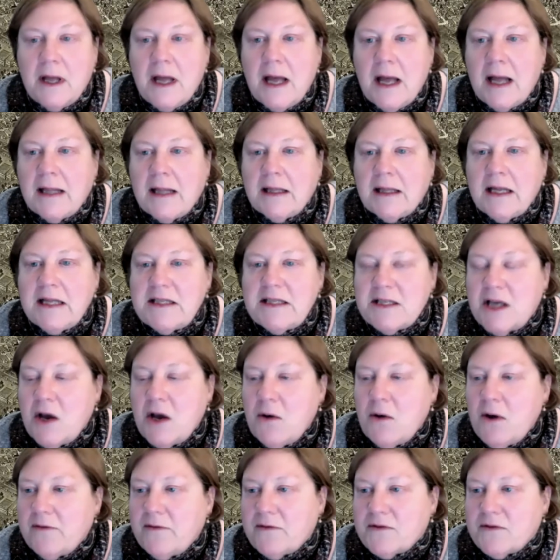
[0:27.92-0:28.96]
Let's
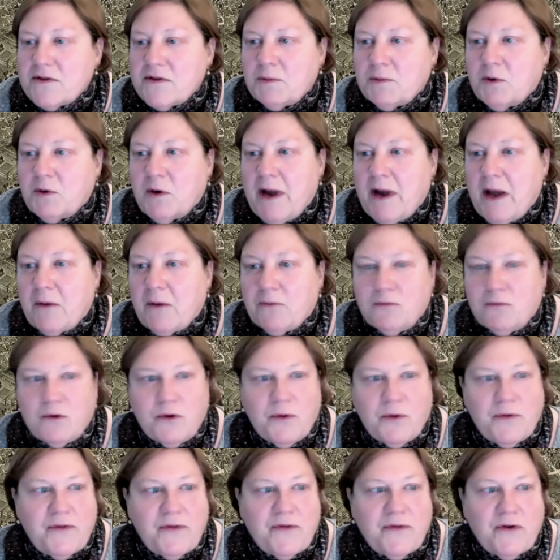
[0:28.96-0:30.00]
go over some ground
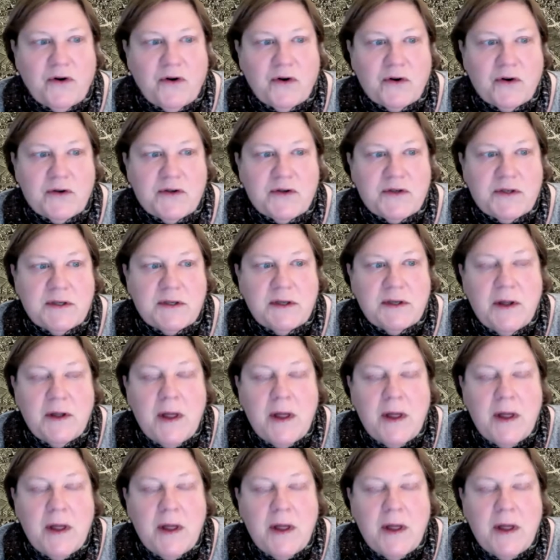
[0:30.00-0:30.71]
rules first.